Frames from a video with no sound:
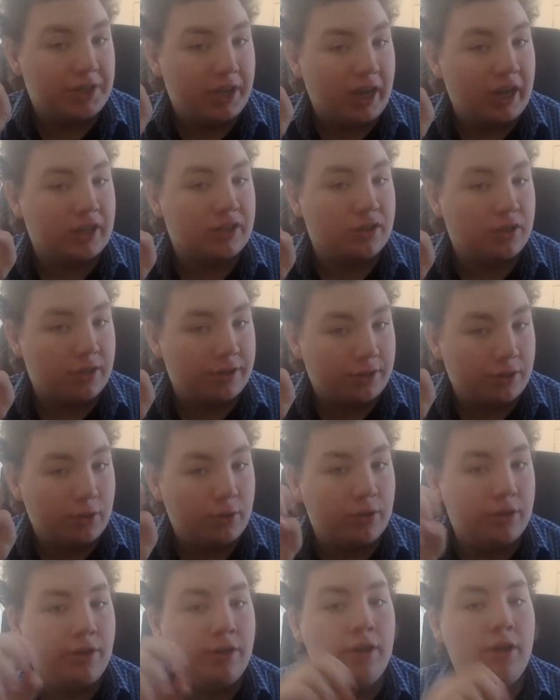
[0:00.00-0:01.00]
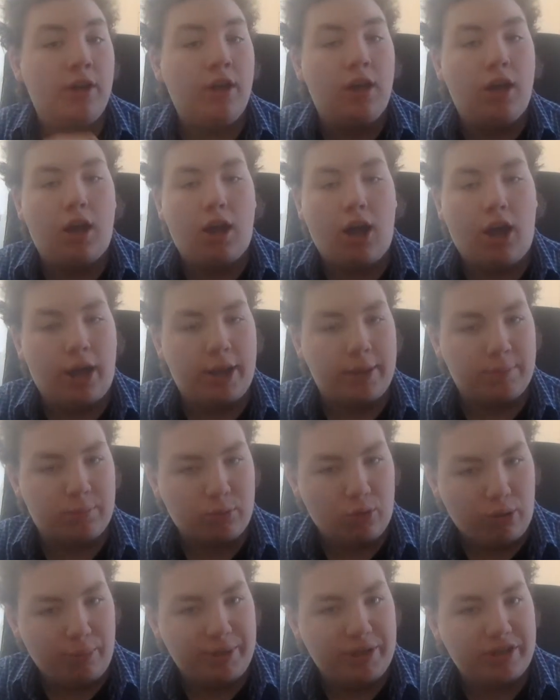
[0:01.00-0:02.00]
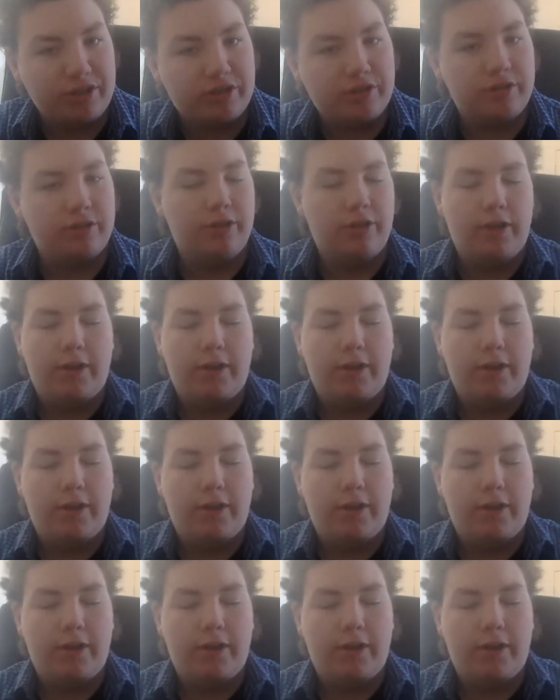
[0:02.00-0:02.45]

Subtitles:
actually good, I promise.